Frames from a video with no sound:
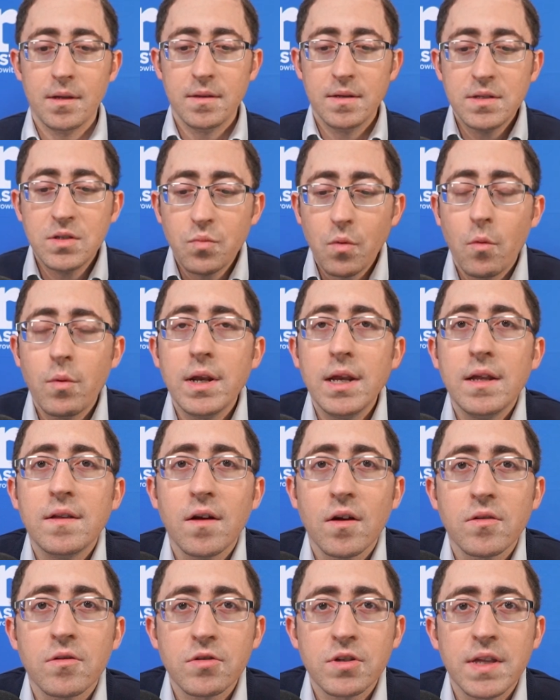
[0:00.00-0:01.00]
This is what we need
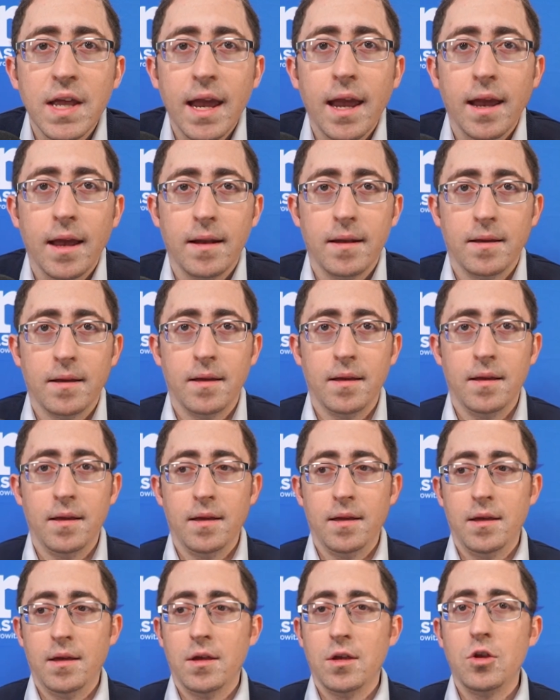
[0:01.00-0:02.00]
to understand.
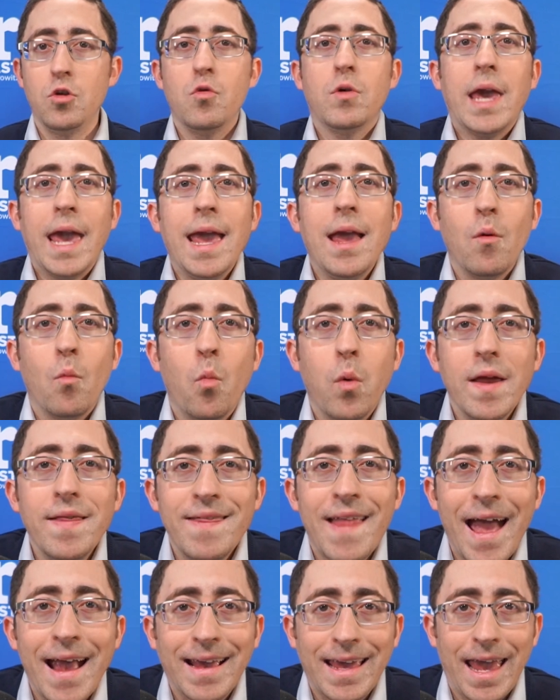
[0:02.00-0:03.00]
You can't
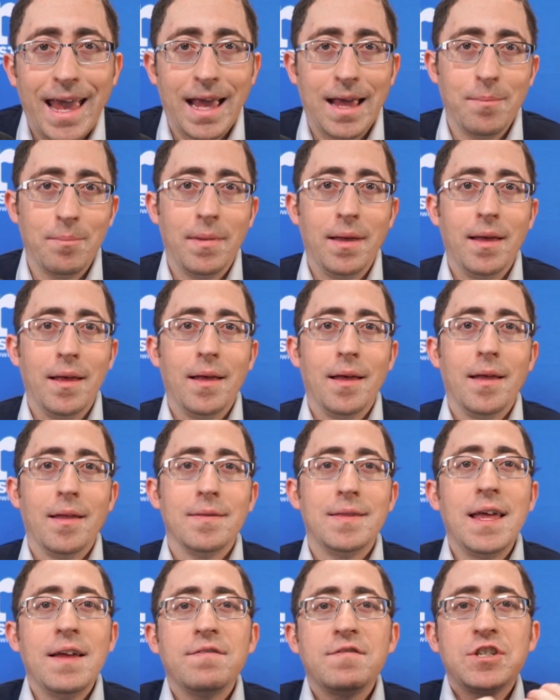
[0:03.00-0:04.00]
win that game.
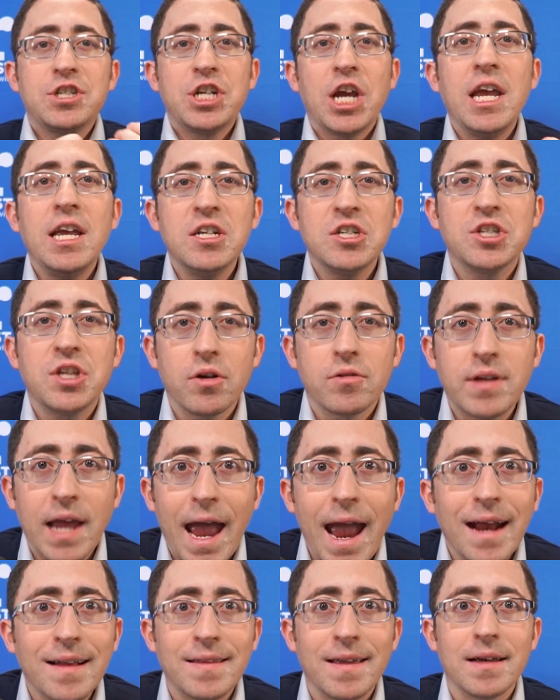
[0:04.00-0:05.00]
They've changed their
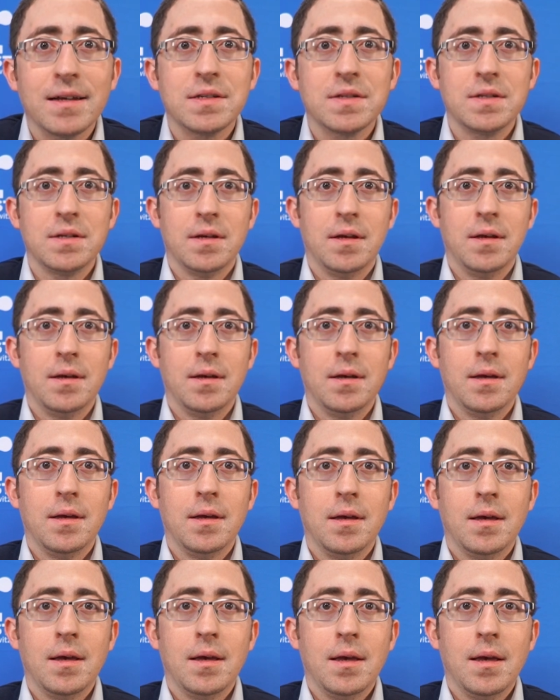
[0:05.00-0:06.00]
tactics
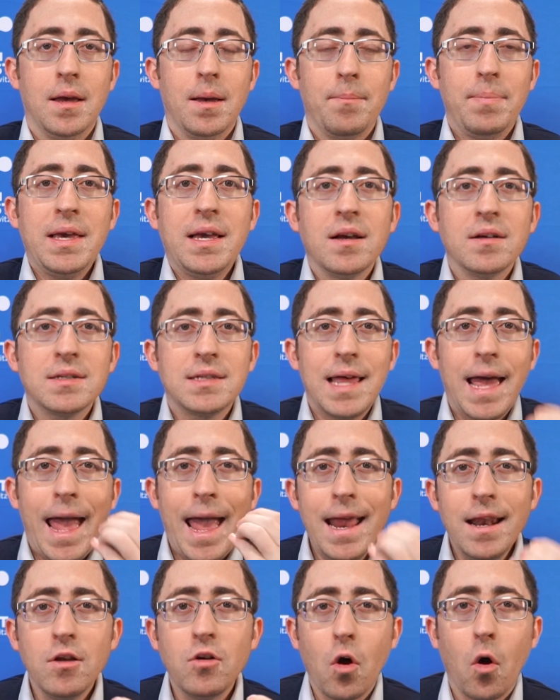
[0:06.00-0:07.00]
because the
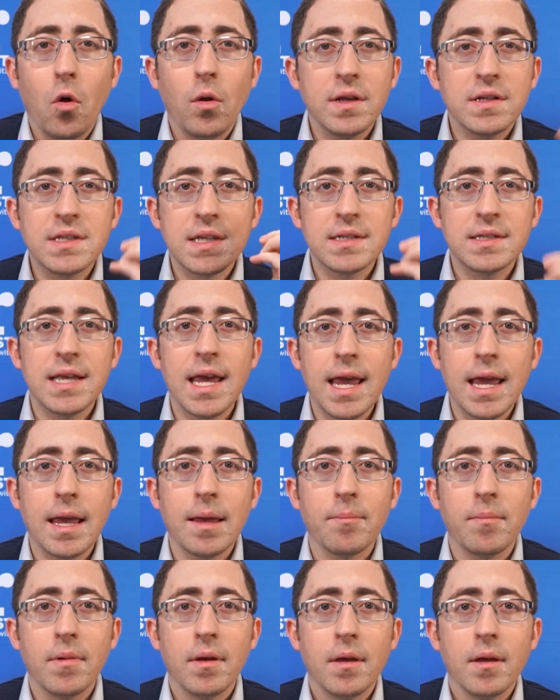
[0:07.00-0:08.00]
end goal is the
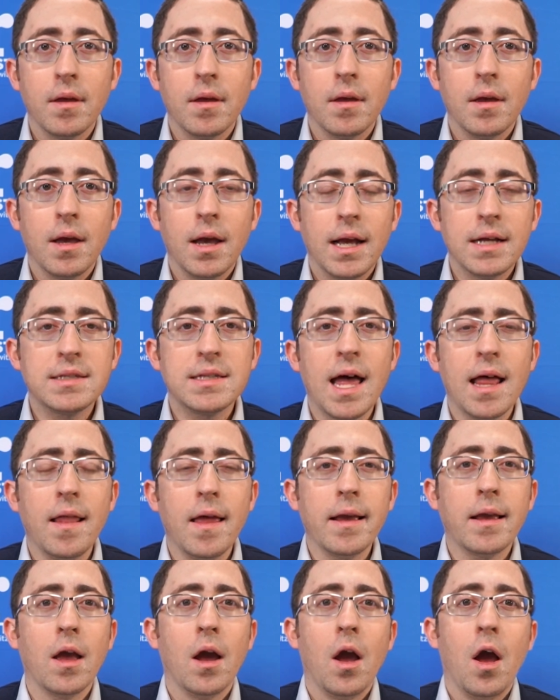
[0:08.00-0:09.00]
same. It's not
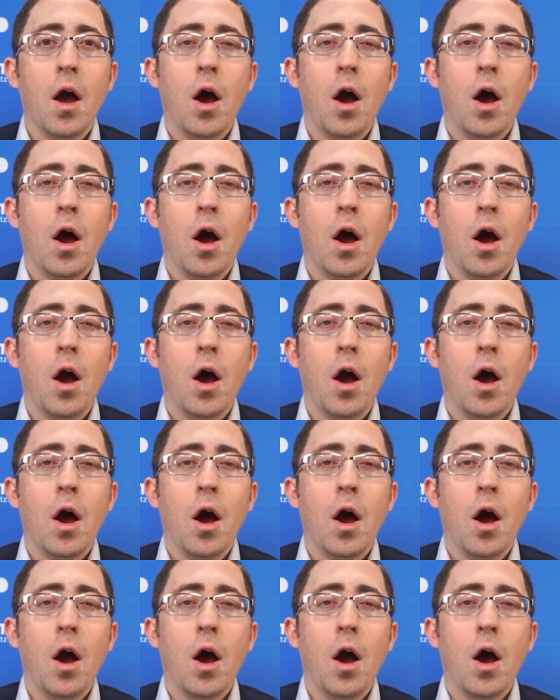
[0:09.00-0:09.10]
like,